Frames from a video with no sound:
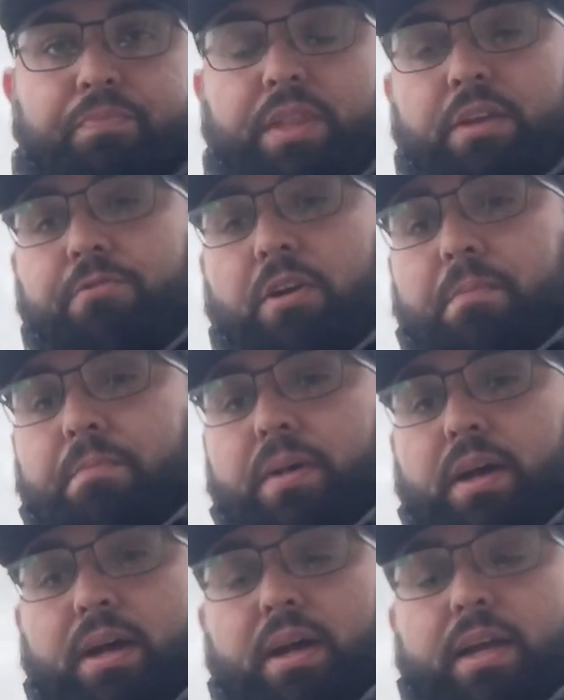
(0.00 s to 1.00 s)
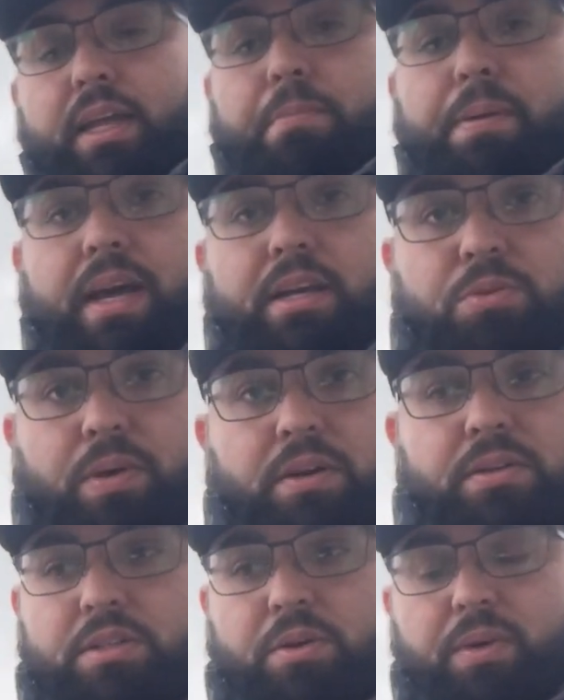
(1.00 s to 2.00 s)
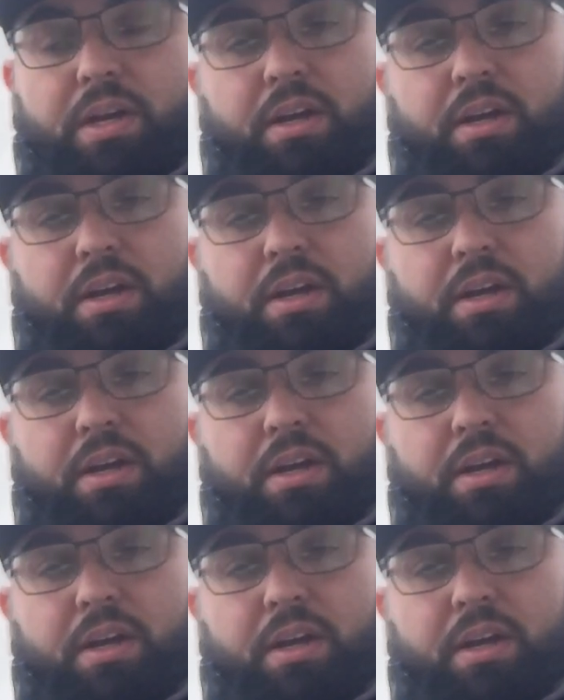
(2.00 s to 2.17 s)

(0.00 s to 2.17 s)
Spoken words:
from eBay as well. So we're going to